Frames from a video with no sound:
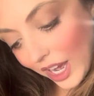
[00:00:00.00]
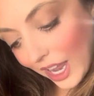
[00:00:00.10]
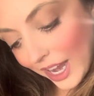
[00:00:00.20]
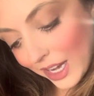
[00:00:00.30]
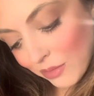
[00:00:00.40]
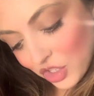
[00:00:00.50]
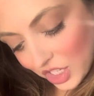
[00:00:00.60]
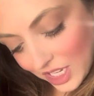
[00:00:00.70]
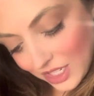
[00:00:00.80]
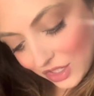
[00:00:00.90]
Okay, I am
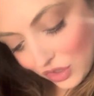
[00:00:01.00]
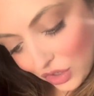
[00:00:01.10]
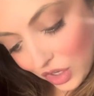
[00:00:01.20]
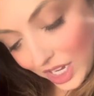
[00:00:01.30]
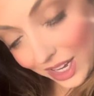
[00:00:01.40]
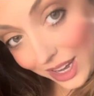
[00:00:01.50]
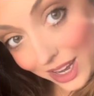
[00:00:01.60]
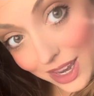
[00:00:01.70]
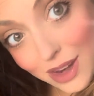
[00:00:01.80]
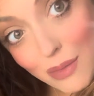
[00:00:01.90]
just stirring
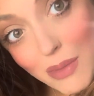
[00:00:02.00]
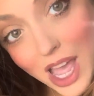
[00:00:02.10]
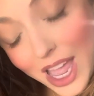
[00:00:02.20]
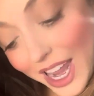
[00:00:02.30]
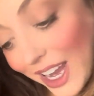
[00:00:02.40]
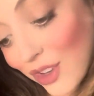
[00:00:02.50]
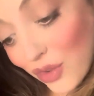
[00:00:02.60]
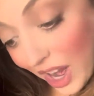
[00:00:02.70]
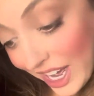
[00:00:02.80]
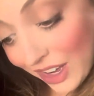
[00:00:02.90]
in my
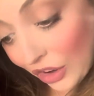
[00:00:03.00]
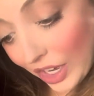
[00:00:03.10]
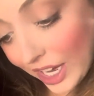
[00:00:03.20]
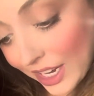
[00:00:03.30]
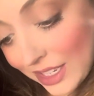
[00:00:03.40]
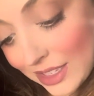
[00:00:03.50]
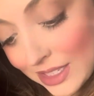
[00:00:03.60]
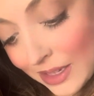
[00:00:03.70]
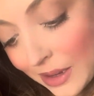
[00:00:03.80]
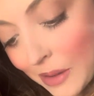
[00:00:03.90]
dry
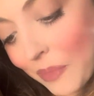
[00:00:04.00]
ingredients.